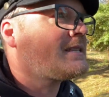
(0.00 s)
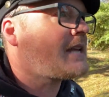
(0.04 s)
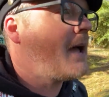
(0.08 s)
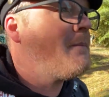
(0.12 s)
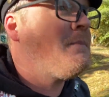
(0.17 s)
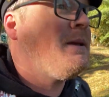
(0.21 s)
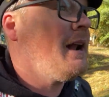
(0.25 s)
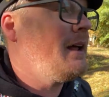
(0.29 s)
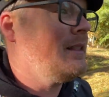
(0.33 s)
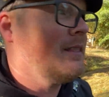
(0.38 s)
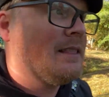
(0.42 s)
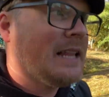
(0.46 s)
I
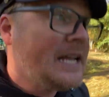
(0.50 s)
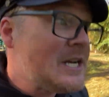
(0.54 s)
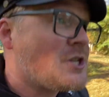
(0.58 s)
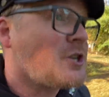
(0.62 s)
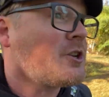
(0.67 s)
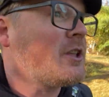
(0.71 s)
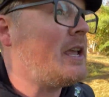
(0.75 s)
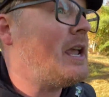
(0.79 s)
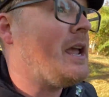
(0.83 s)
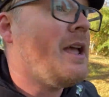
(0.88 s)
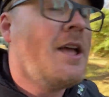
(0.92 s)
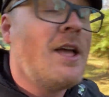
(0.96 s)
mean,
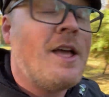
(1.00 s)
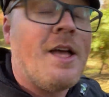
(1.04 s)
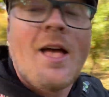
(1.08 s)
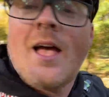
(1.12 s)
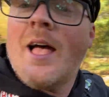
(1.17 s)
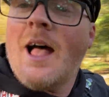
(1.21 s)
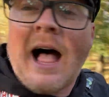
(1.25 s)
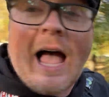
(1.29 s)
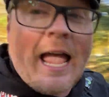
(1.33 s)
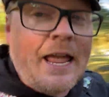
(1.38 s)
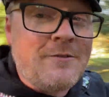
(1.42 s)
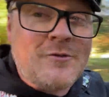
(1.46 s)
literally,
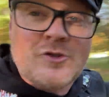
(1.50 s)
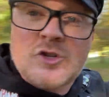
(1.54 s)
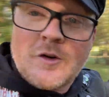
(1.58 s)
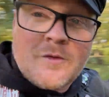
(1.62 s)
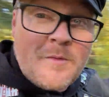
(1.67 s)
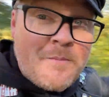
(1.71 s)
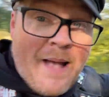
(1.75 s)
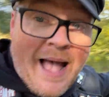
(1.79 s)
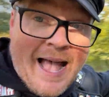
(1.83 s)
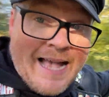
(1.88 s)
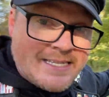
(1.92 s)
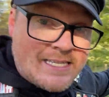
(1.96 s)
I've driven
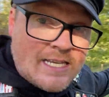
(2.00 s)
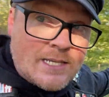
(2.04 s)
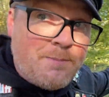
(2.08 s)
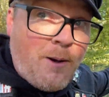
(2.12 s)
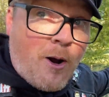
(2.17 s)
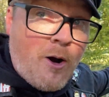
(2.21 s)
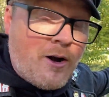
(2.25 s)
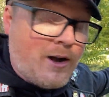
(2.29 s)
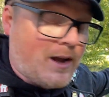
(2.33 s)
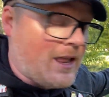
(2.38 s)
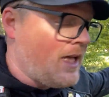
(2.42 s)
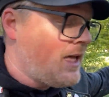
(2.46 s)
past this
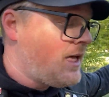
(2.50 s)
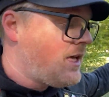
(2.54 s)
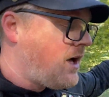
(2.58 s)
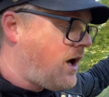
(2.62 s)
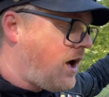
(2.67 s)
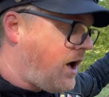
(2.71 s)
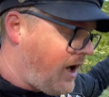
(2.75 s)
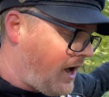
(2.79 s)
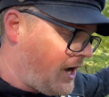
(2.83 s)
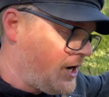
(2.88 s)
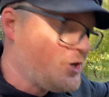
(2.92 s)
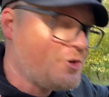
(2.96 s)
park
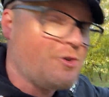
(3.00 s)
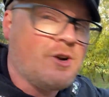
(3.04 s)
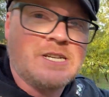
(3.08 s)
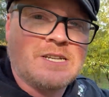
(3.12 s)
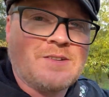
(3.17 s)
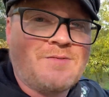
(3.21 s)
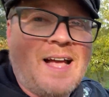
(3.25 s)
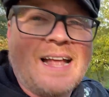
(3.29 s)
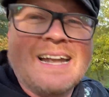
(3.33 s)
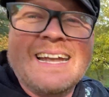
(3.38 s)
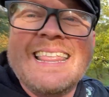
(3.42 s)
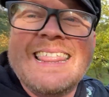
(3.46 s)
hundreds, if
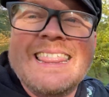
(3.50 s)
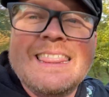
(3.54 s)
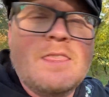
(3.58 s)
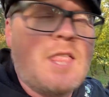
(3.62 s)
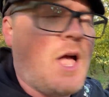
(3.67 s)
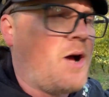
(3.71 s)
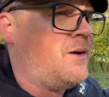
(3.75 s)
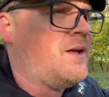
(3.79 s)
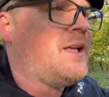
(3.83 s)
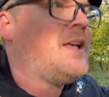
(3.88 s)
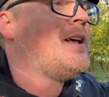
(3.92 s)
not, no,